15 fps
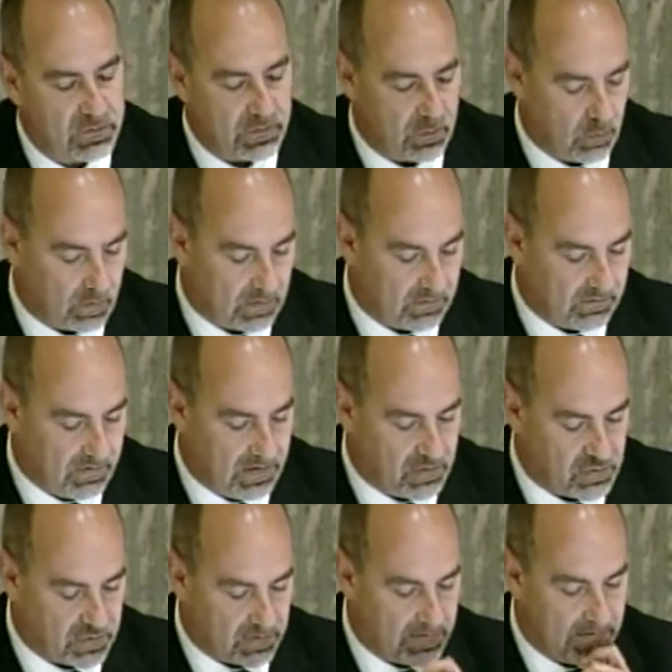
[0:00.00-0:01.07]
to the
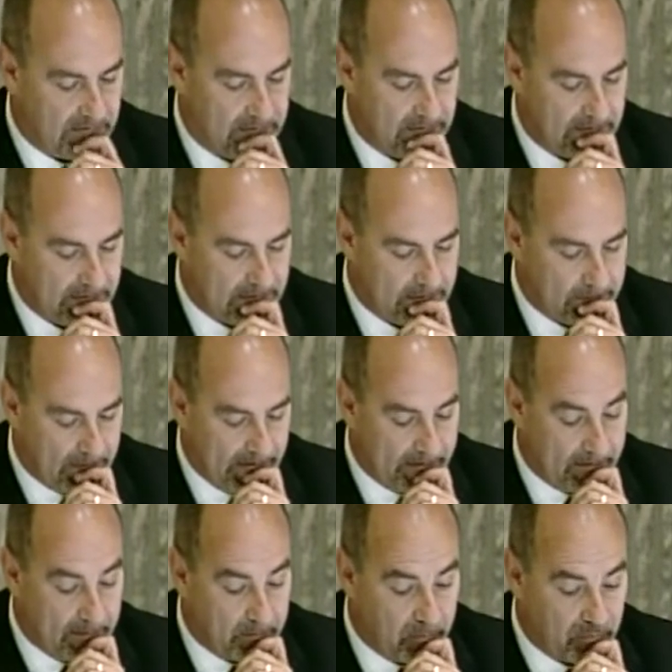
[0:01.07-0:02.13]
organization.
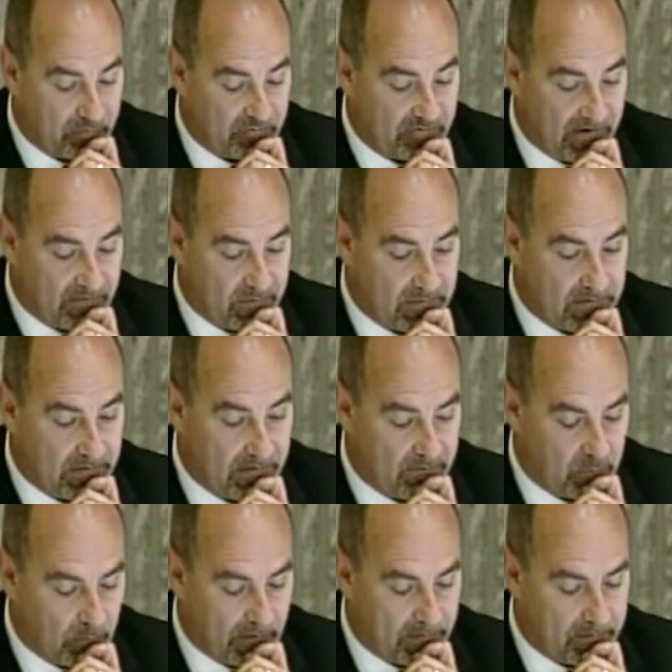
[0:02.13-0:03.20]
Item number 7 of
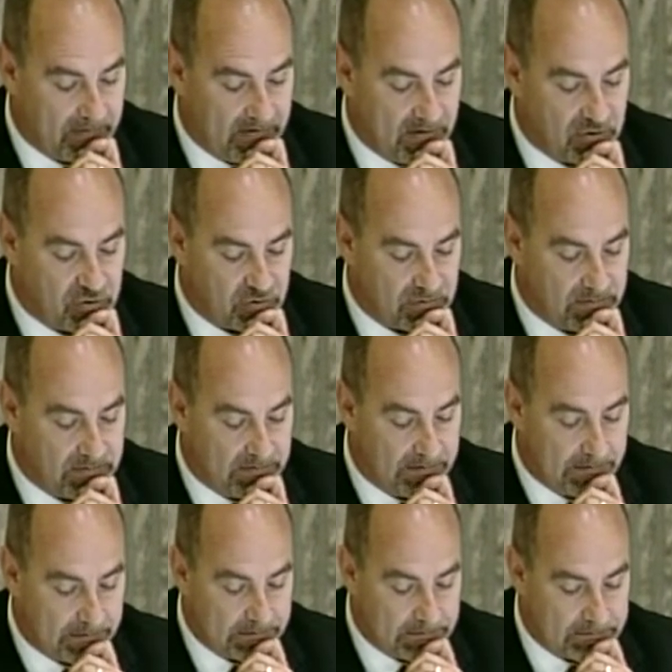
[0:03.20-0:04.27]
the recommendation
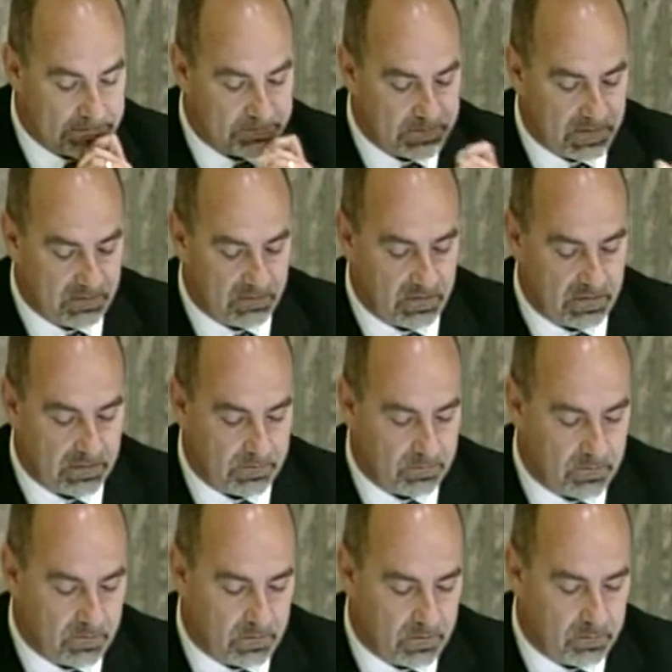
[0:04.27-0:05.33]
is a
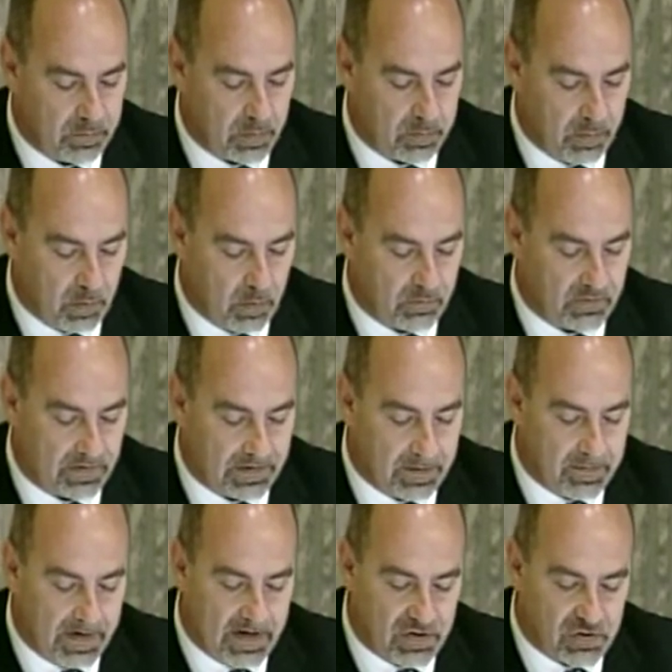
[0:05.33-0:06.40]
proposed
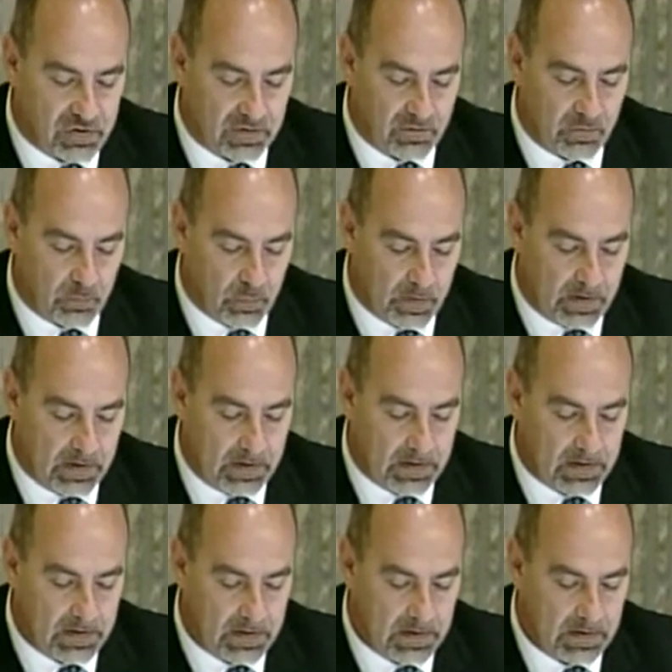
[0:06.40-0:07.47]
elimination of 3
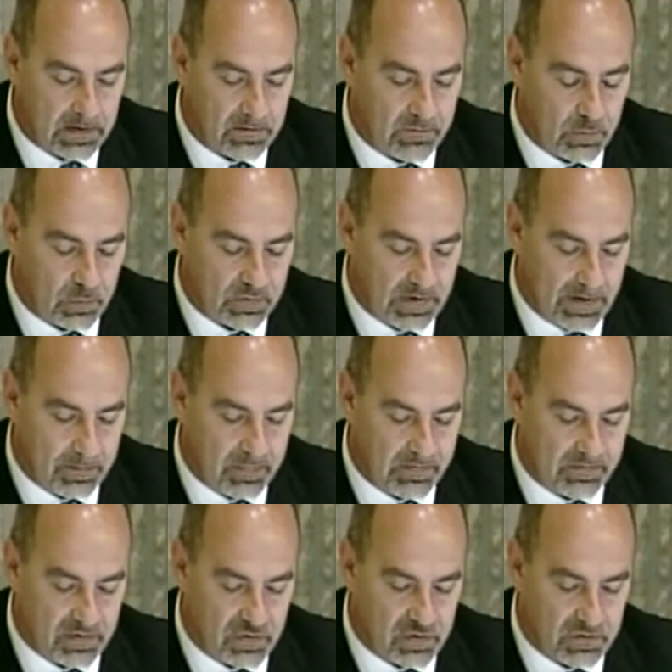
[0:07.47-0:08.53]
full-time
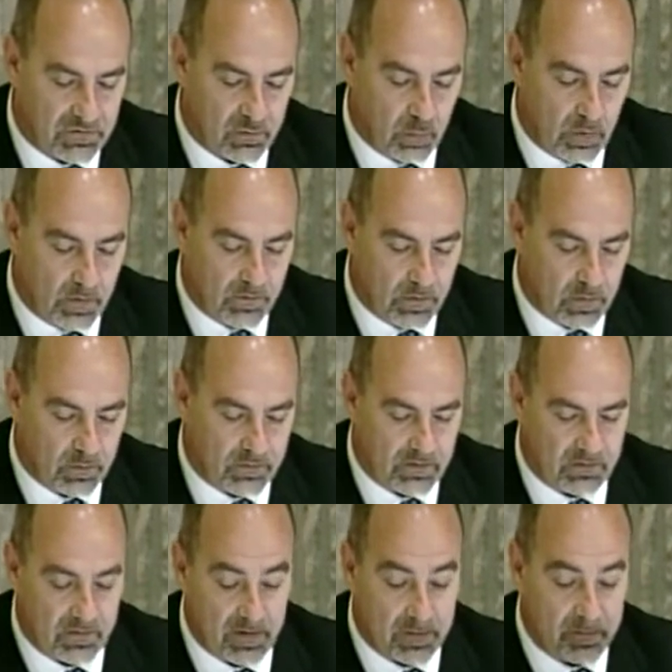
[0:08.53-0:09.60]
positions. One of those
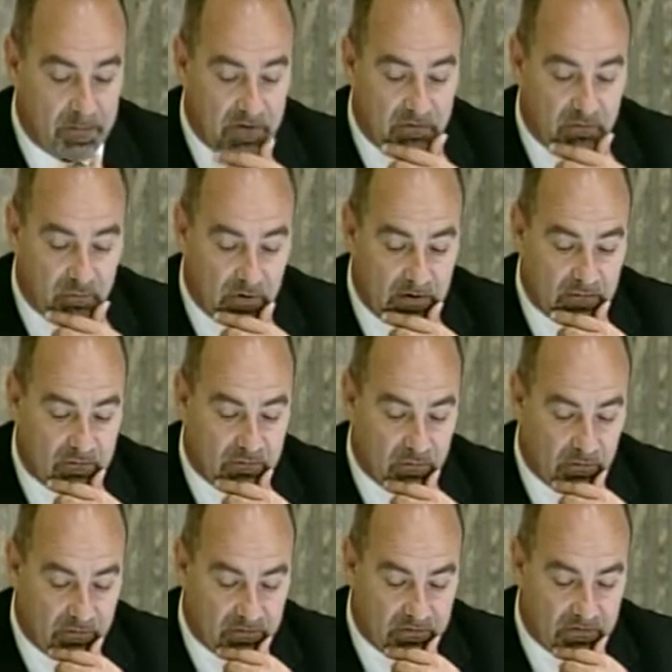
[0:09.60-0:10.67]
is the Administrative
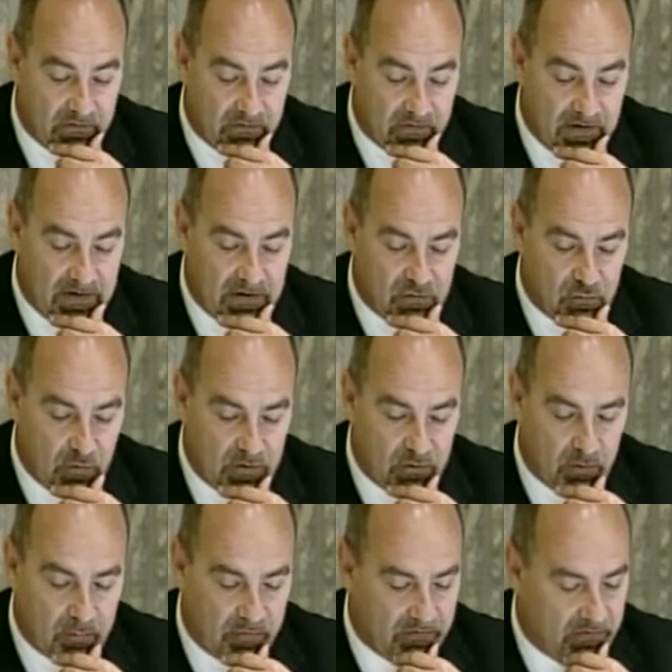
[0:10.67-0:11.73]
Services
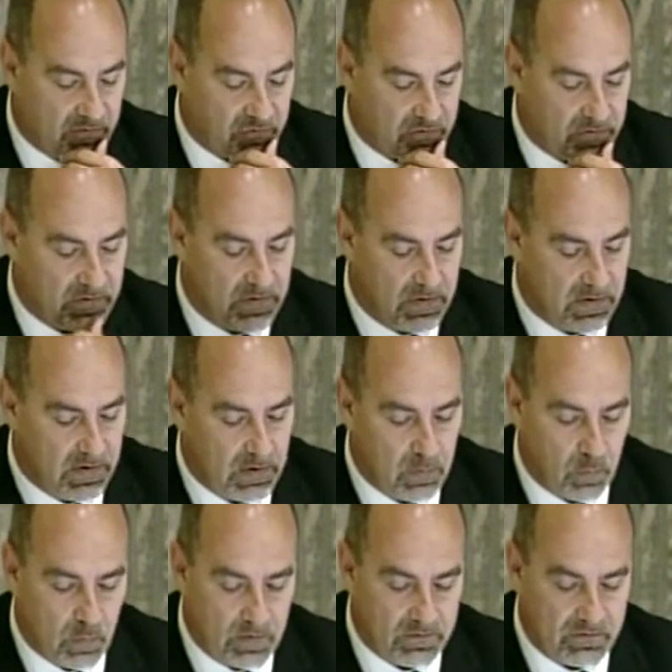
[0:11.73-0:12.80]
Director position,
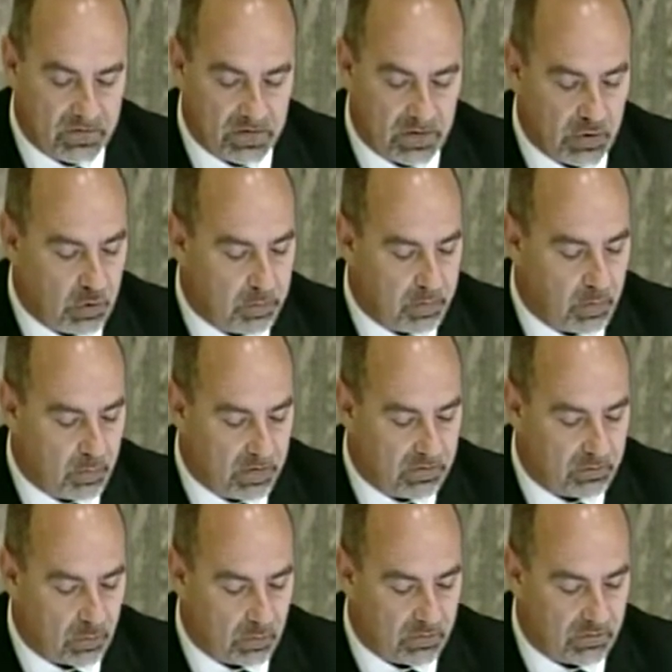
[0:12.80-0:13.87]
one's a Human
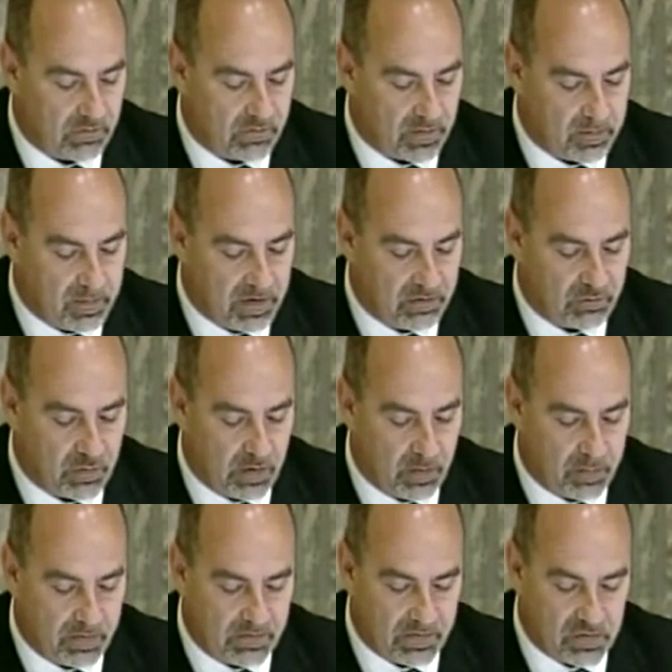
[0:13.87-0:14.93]
Resources Administrator
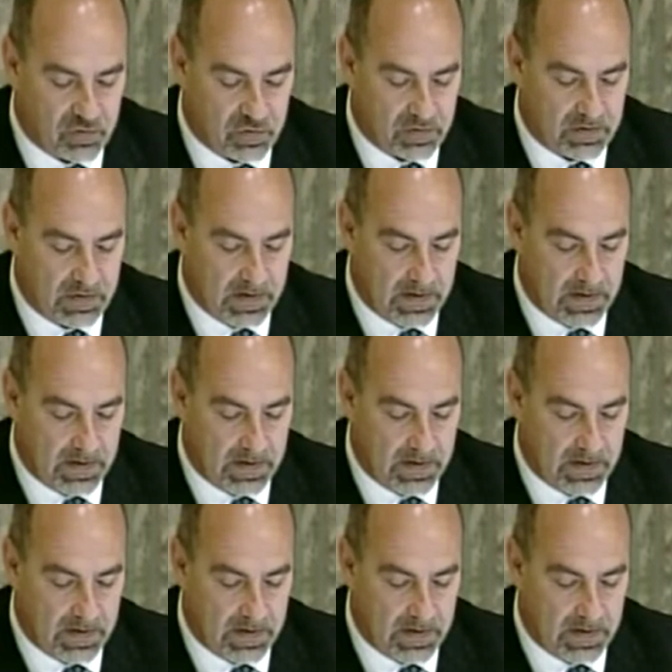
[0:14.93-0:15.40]
position,